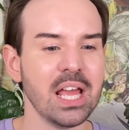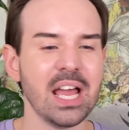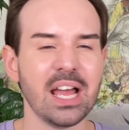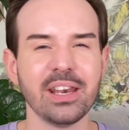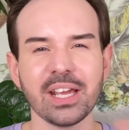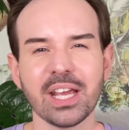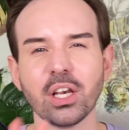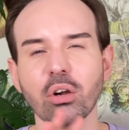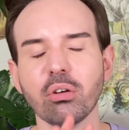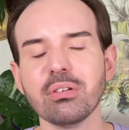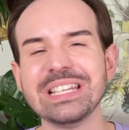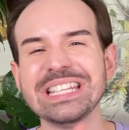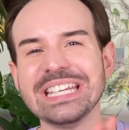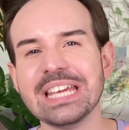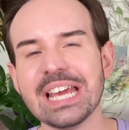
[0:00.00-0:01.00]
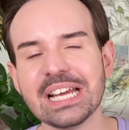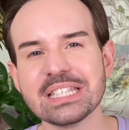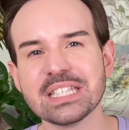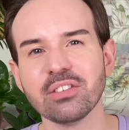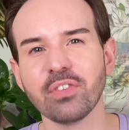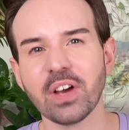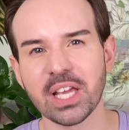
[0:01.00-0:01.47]
and I can already guess
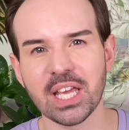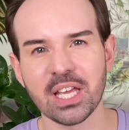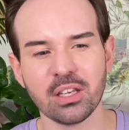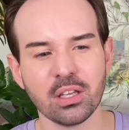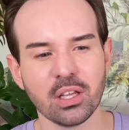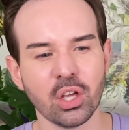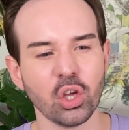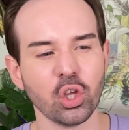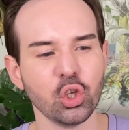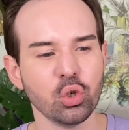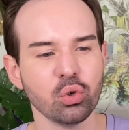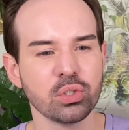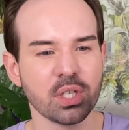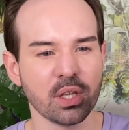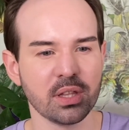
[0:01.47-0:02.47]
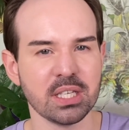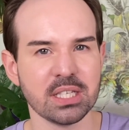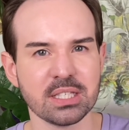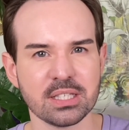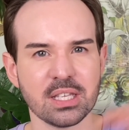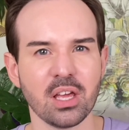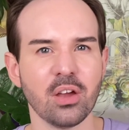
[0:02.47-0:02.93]
if I can use
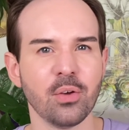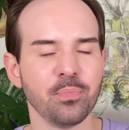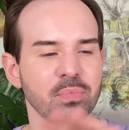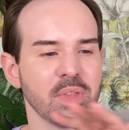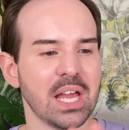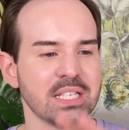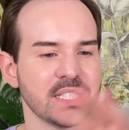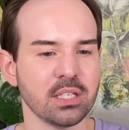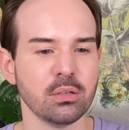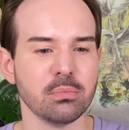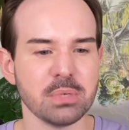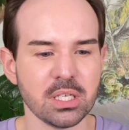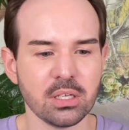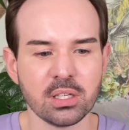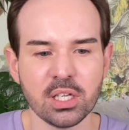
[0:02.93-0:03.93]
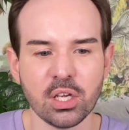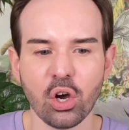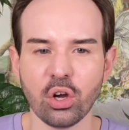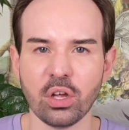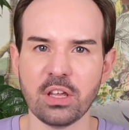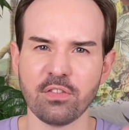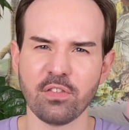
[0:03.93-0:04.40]
this acid immediately,
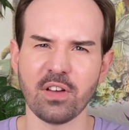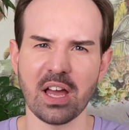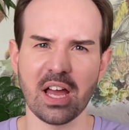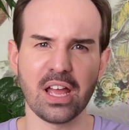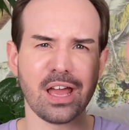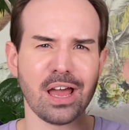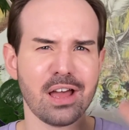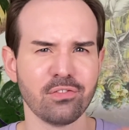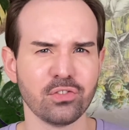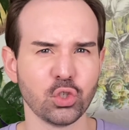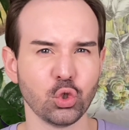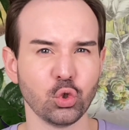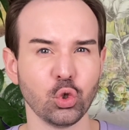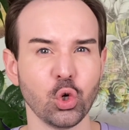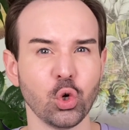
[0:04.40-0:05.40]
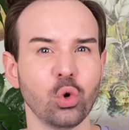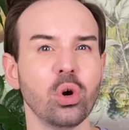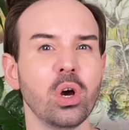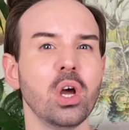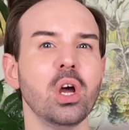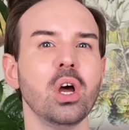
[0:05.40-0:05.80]
or if I have to go